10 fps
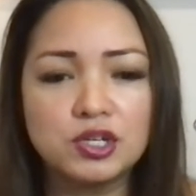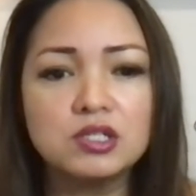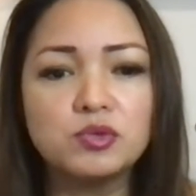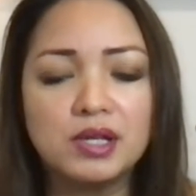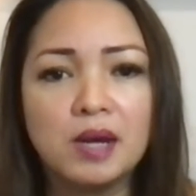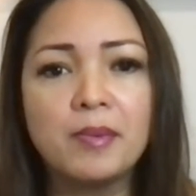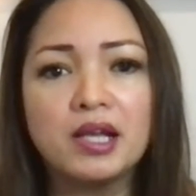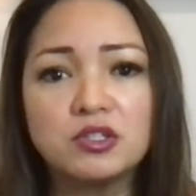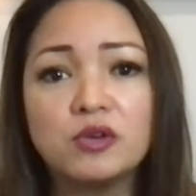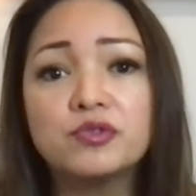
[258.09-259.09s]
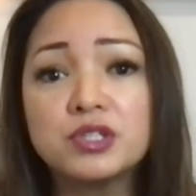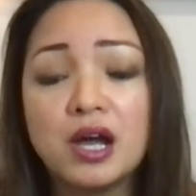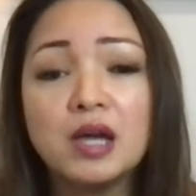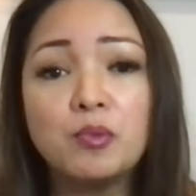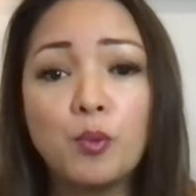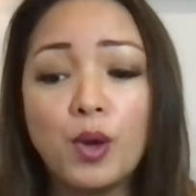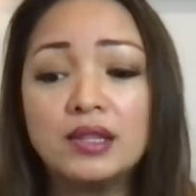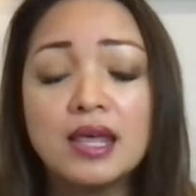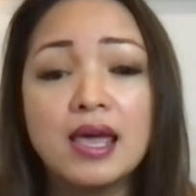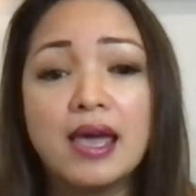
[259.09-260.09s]
just really a matter of time
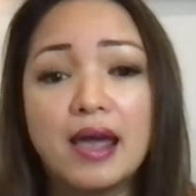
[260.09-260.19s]
when